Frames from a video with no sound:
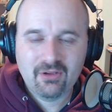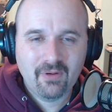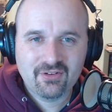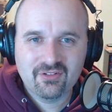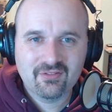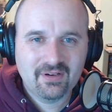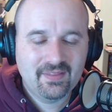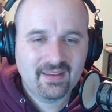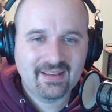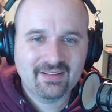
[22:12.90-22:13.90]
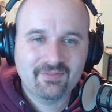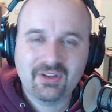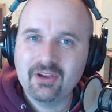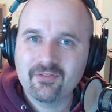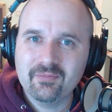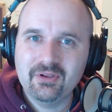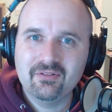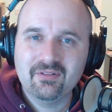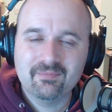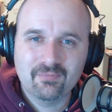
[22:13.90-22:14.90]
questions or anything, I'd love to hear from you.